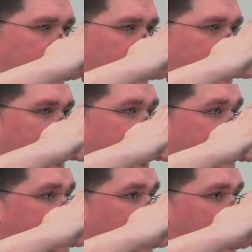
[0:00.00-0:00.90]
the thing
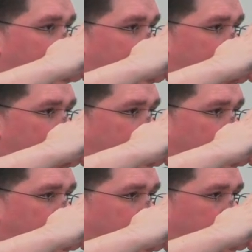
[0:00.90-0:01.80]
it's being
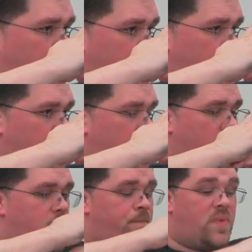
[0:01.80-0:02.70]
attached to.
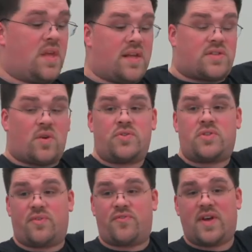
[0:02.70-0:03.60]
It's
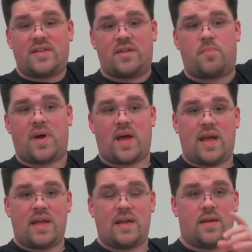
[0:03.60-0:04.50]
also affected
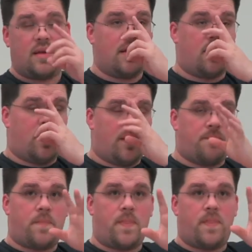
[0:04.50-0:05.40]
by
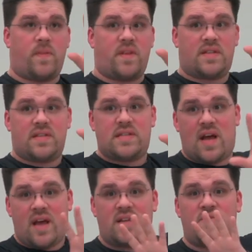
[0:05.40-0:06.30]
the
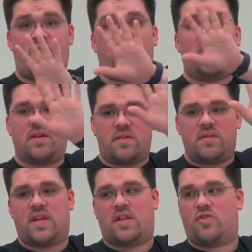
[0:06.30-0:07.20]
design
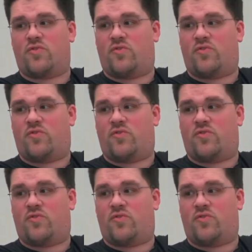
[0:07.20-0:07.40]
field that